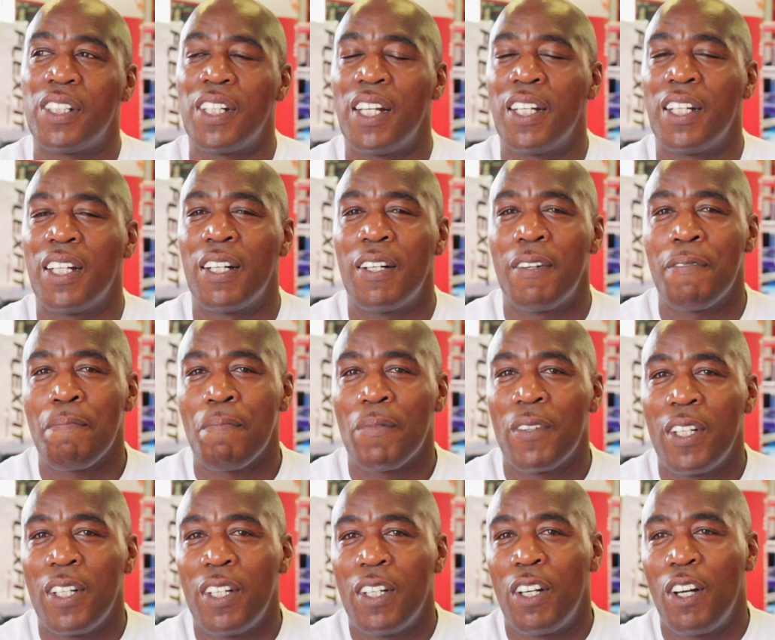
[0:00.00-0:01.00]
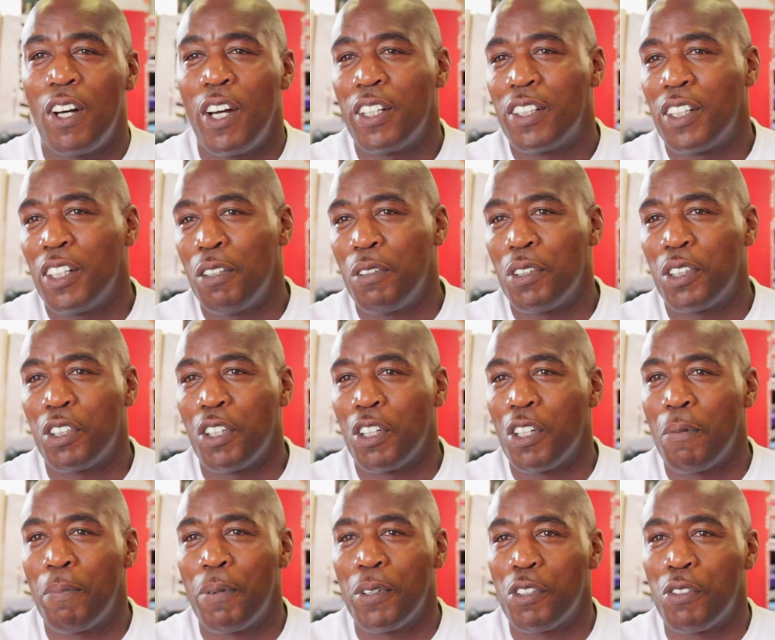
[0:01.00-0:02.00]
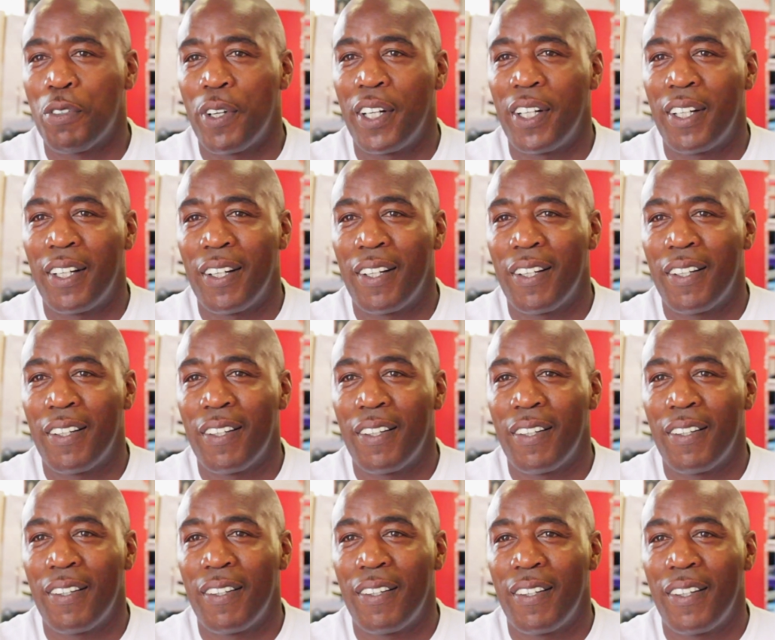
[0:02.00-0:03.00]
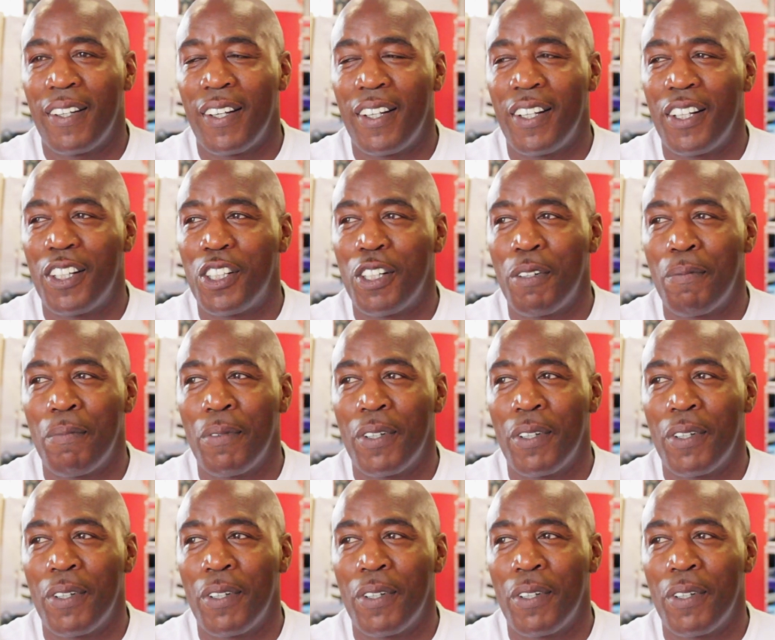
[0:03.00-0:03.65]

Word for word: saying that, all you had to do is turn up and train in the gym,